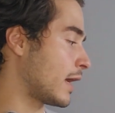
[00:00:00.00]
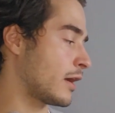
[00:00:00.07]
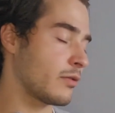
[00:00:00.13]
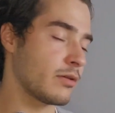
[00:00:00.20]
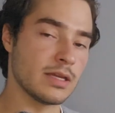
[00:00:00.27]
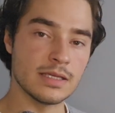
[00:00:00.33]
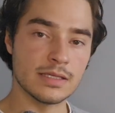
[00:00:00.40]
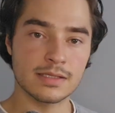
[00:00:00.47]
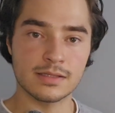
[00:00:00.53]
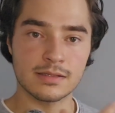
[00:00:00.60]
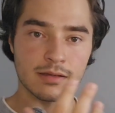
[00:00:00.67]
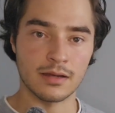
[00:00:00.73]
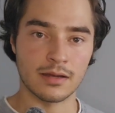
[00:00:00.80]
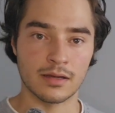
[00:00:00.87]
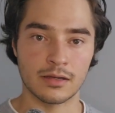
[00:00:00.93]
Harry's
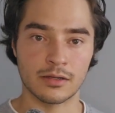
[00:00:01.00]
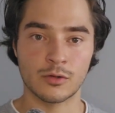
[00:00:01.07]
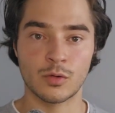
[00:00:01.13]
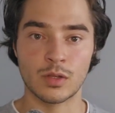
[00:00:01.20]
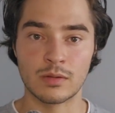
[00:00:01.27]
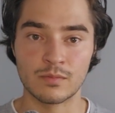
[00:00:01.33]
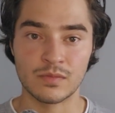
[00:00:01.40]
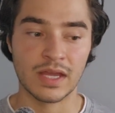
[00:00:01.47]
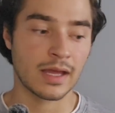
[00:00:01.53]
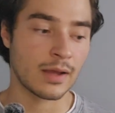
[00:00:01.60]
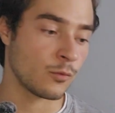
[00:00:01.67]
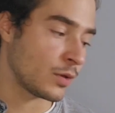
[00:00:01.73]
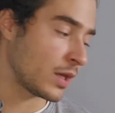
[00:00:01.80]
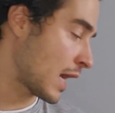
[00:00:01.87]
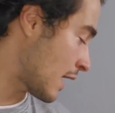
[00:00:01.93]
cream that
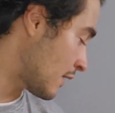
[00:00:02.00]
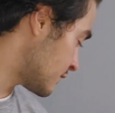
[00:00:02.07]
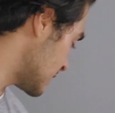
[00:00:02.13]
we have